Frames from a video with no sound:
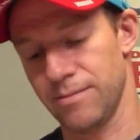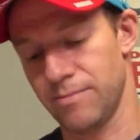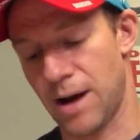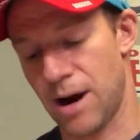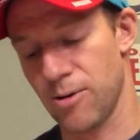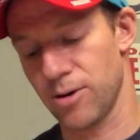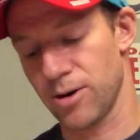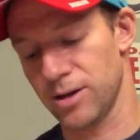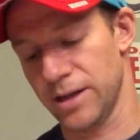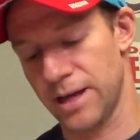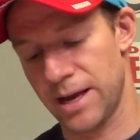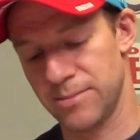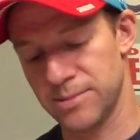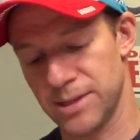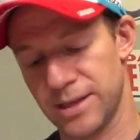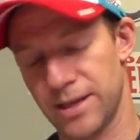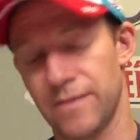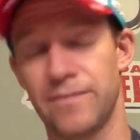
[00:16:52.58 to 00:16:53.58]
Bauer
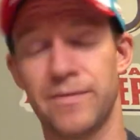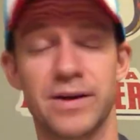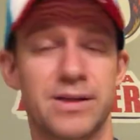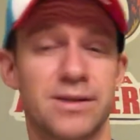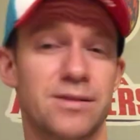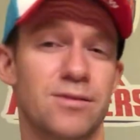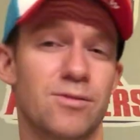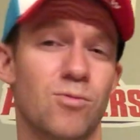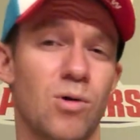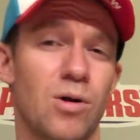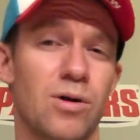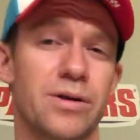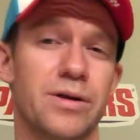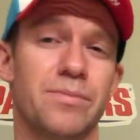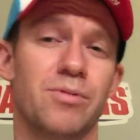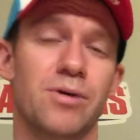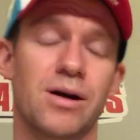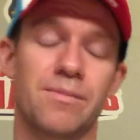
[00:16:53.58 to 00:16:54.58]
claims that they fixed the
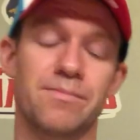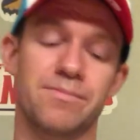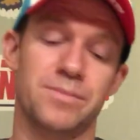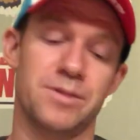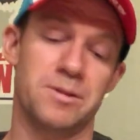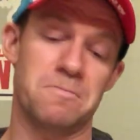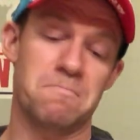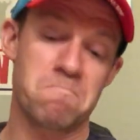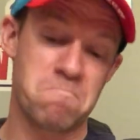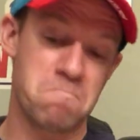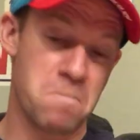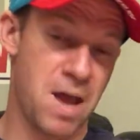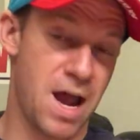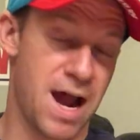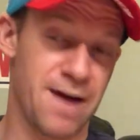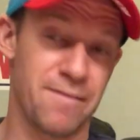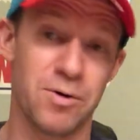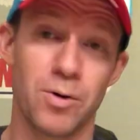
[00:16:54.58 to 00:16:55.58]
quality problems.
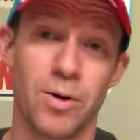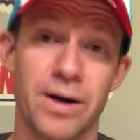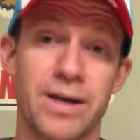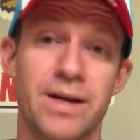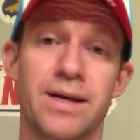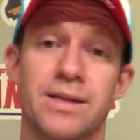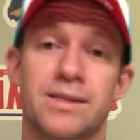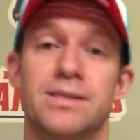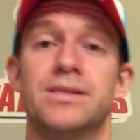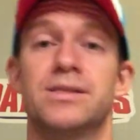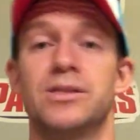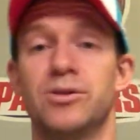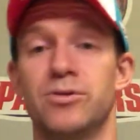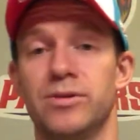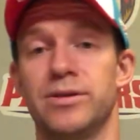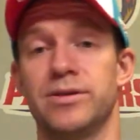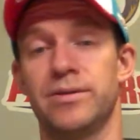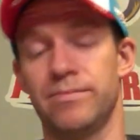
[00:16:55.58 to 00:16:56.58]
I have no idea. This is the
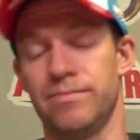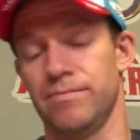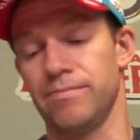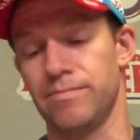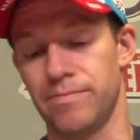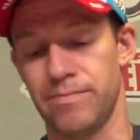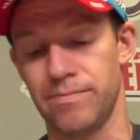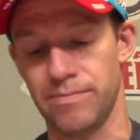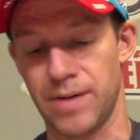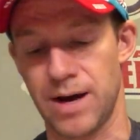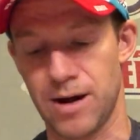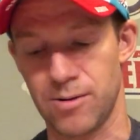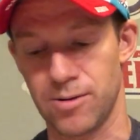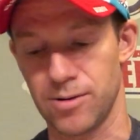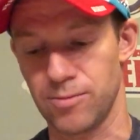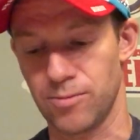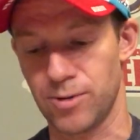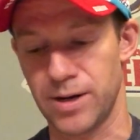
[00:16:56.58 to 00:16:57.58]
only
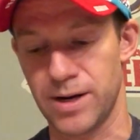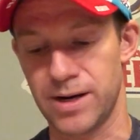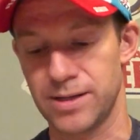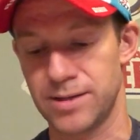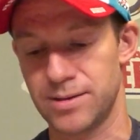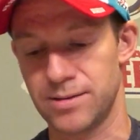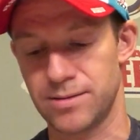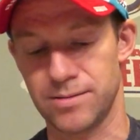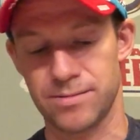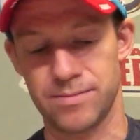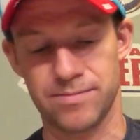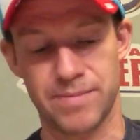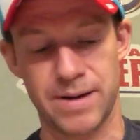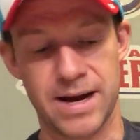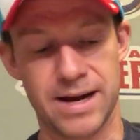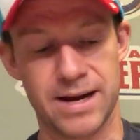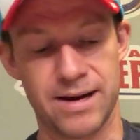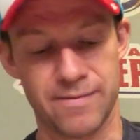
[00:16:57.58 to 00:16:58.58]
Bauer 1S
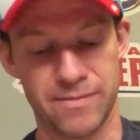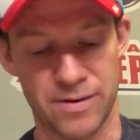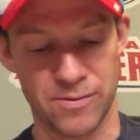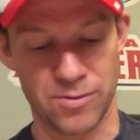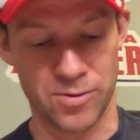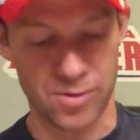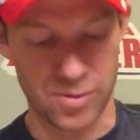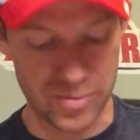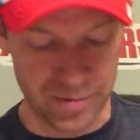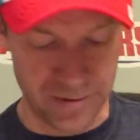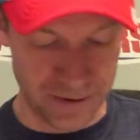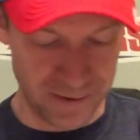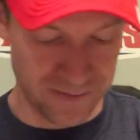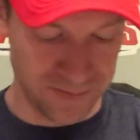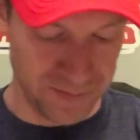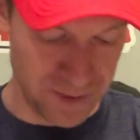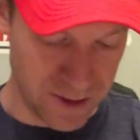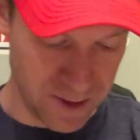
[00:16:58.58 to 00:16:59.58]
pad I've ever owned
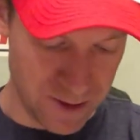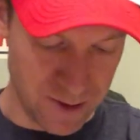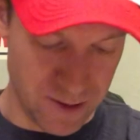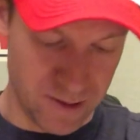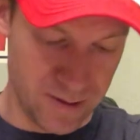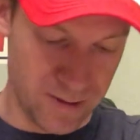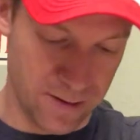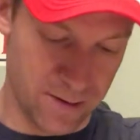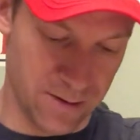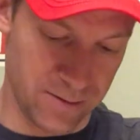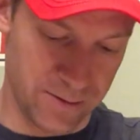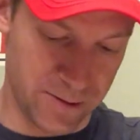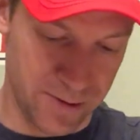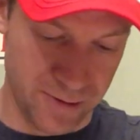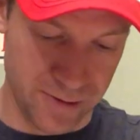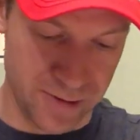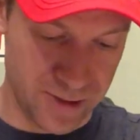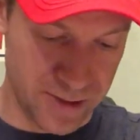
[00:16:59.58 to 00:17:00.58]
or
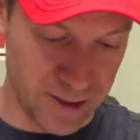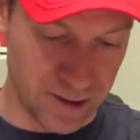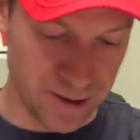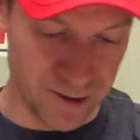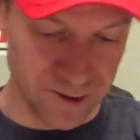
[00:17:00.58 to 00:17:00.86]
used at